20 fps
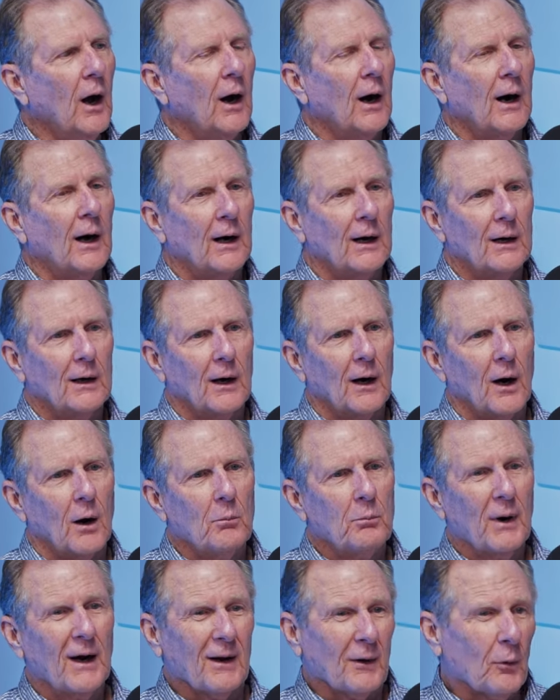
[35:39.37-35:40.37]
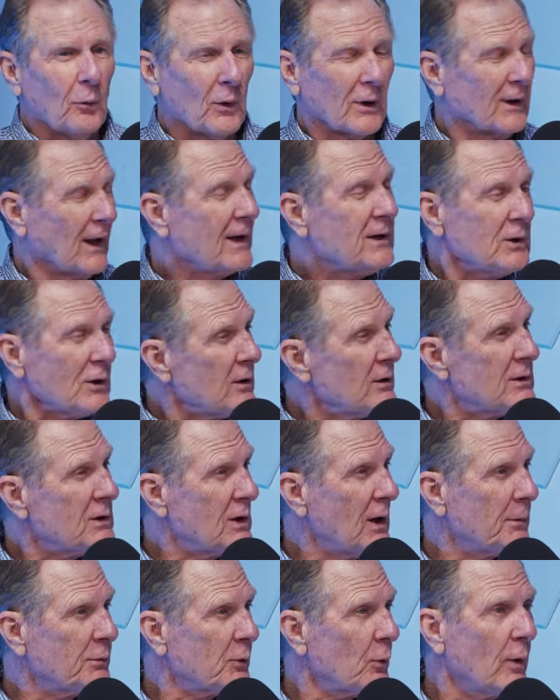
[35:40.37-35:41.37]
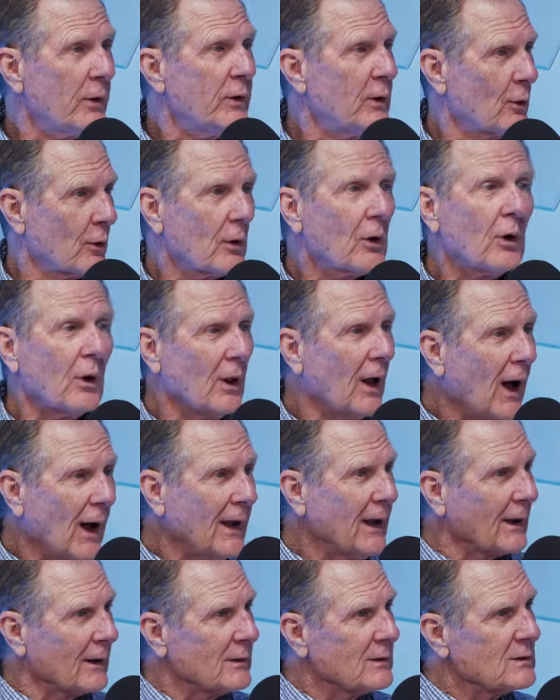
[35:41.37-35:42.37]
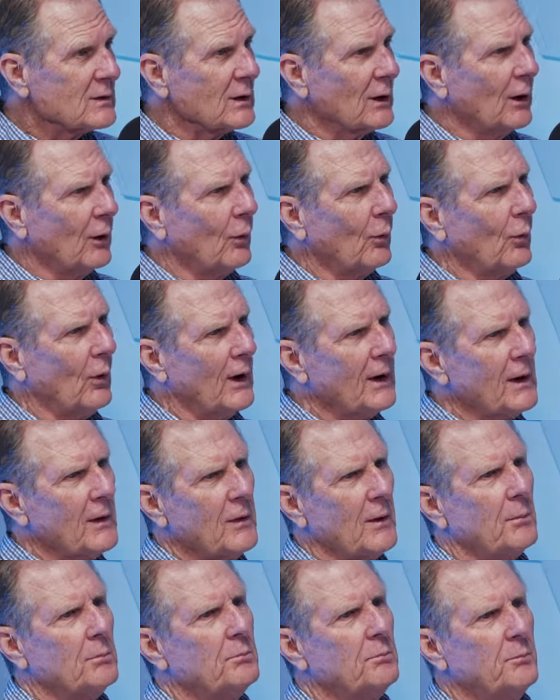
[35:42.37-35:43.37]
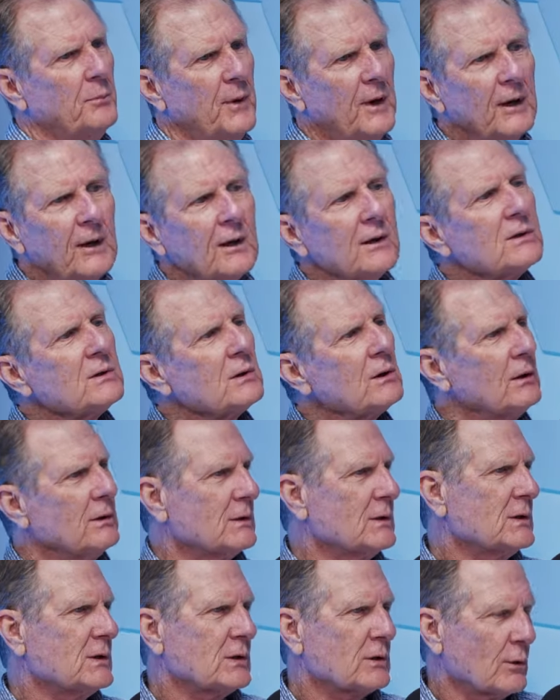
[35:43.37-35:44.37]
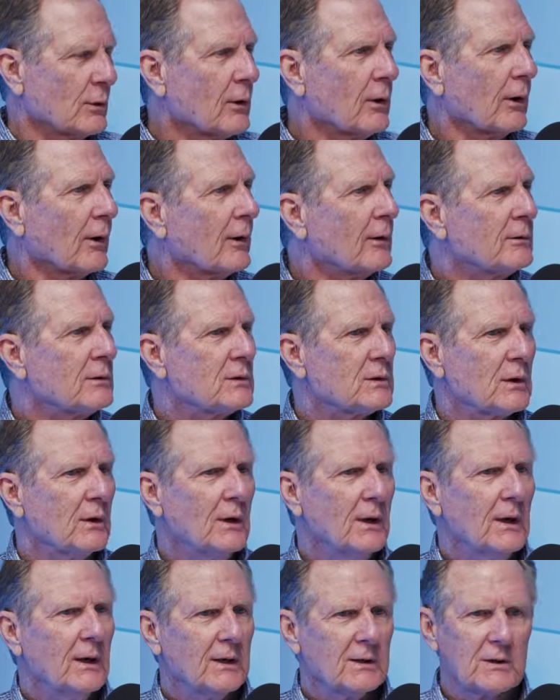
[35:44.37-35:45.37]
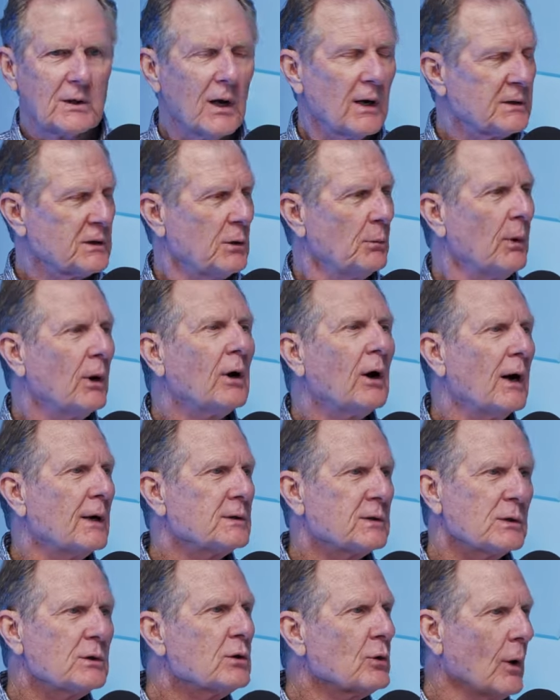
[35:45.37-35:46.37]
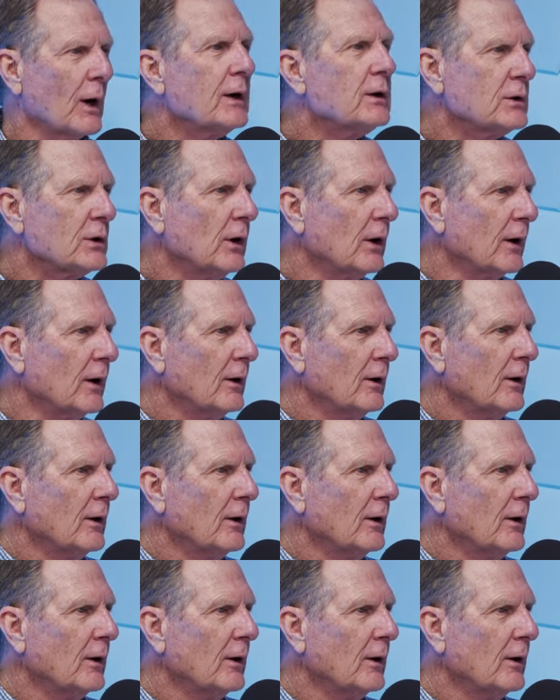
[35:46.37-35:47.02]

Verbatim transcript: mm. But relationships with your clients. You know, one of the biggest concerns is customer concentration.